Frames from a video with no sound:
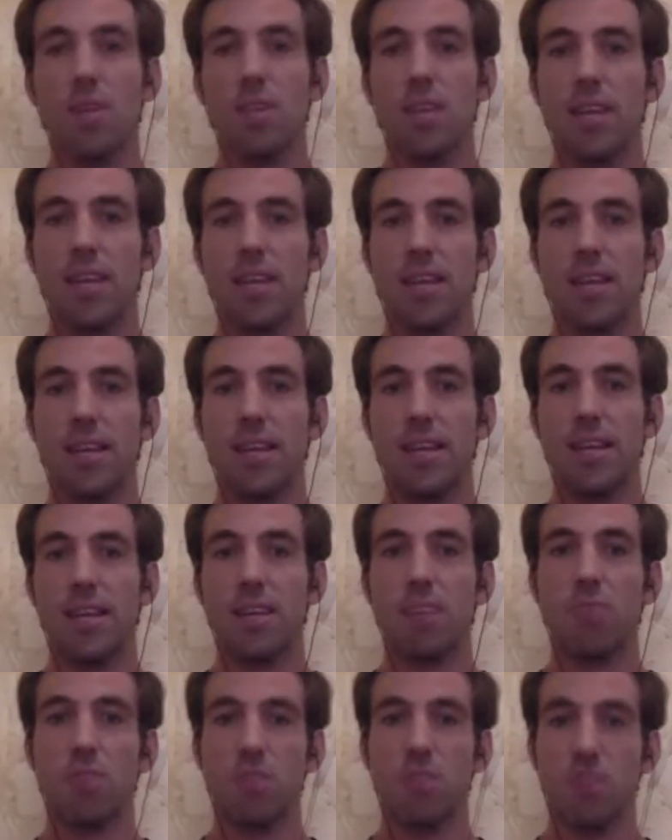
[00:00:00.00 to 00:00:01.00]
in kind
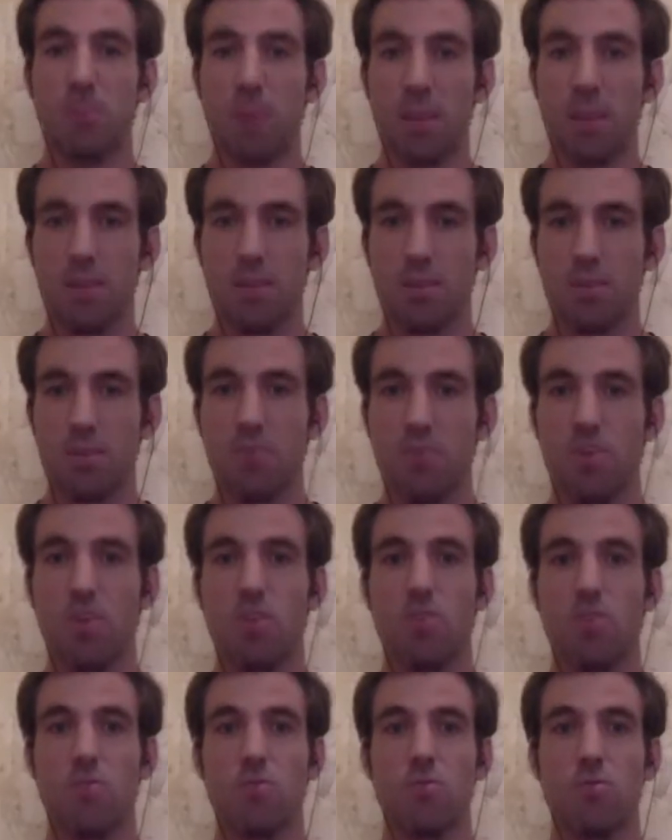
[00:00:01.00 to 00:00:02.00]
of project management
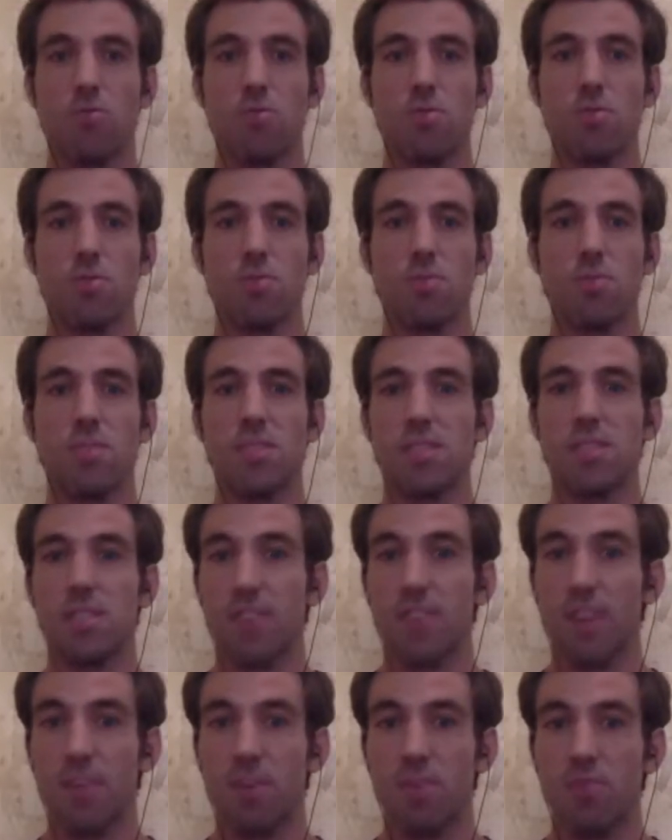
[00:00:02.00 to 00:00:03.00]
roles, business
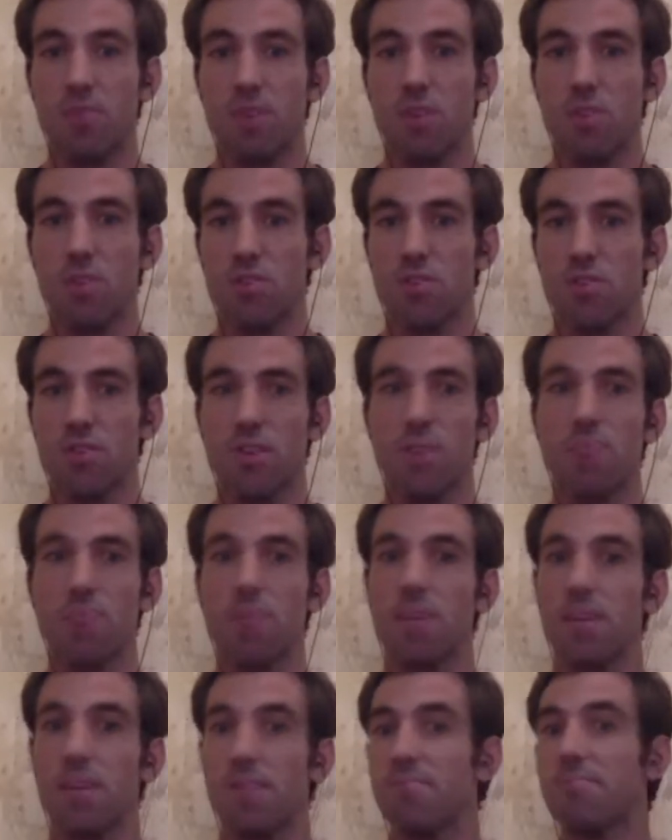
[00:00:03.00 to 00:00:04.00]
development roles for
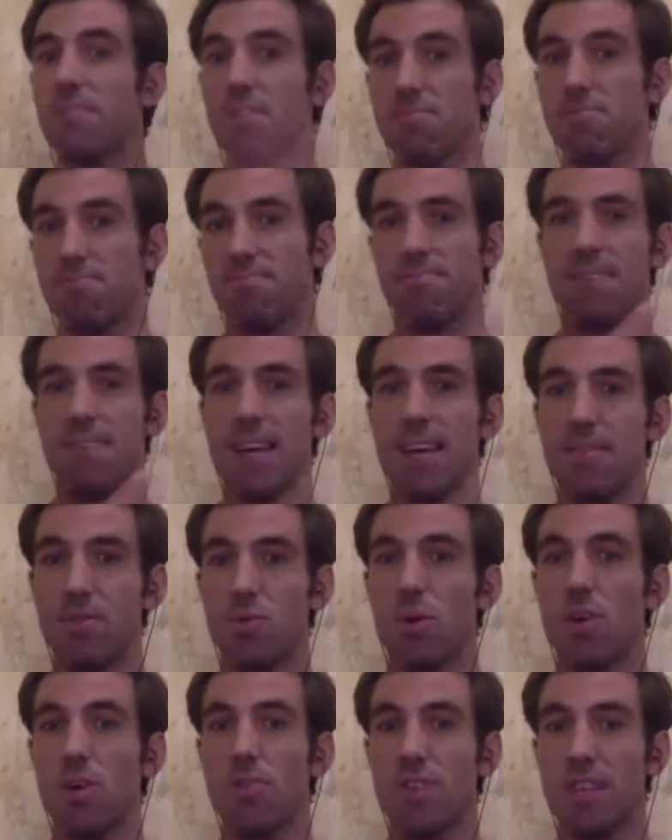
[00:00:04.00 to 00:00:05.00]
kind of 10,
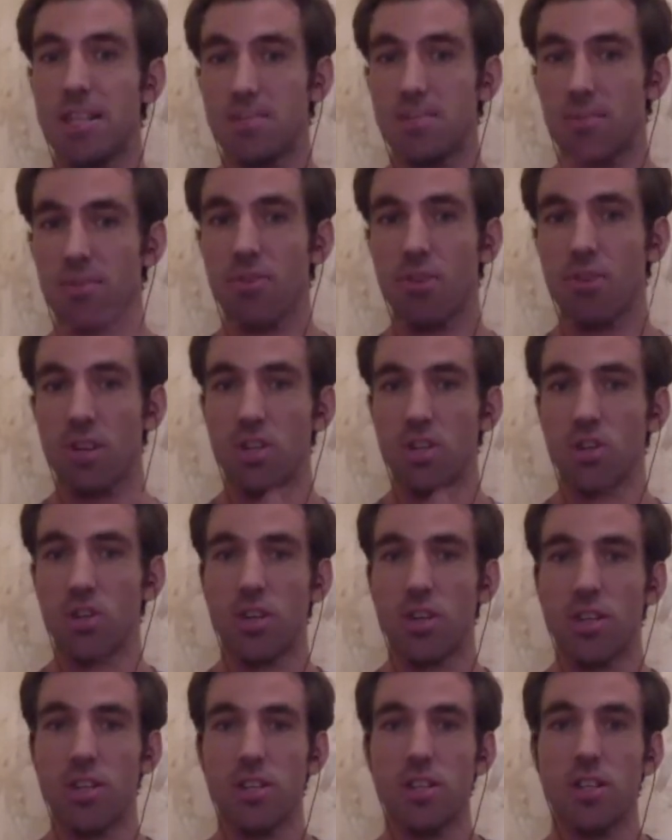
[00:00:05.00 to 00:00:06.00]
12 years before I
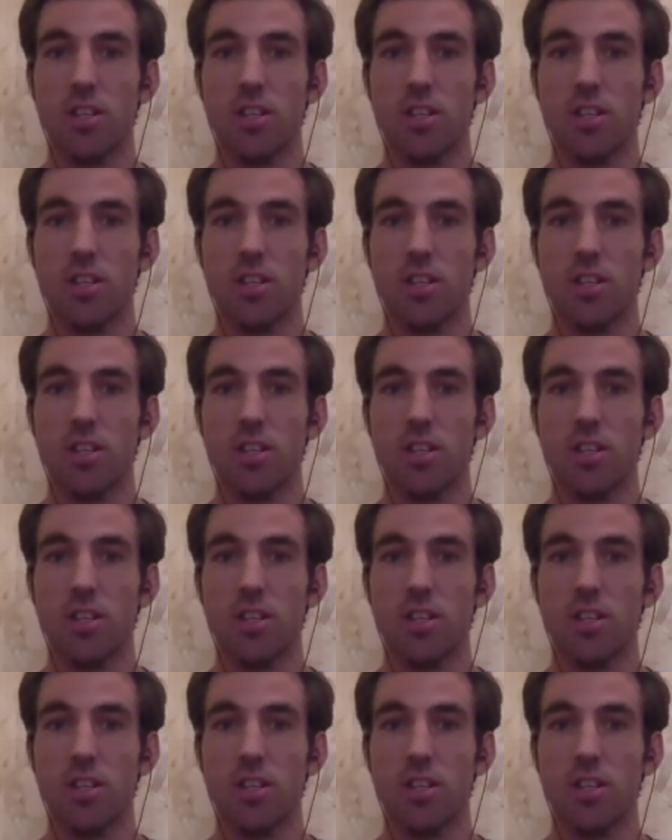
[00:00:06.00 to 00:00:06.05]
joined